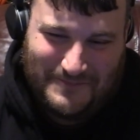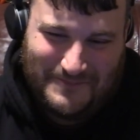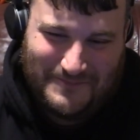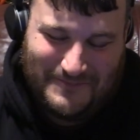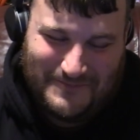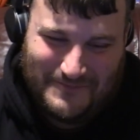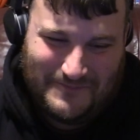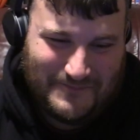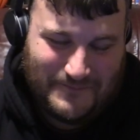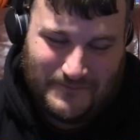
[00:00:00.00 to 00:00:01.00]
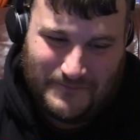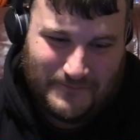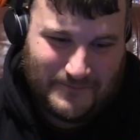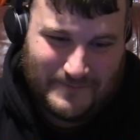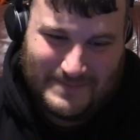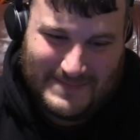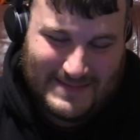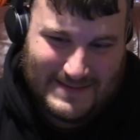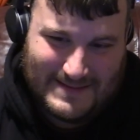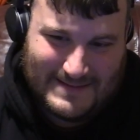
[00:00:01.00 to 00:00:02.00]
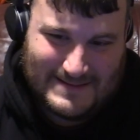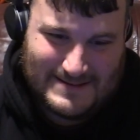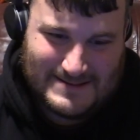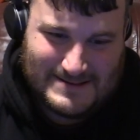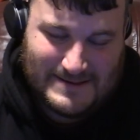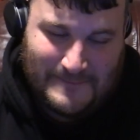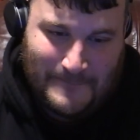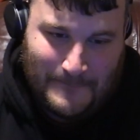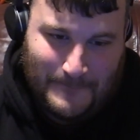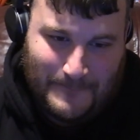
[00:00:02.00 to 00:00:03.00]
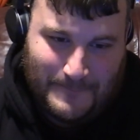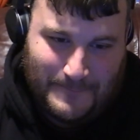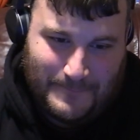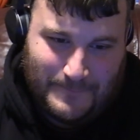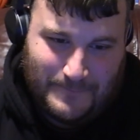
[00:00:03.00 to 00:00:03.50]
[no speech]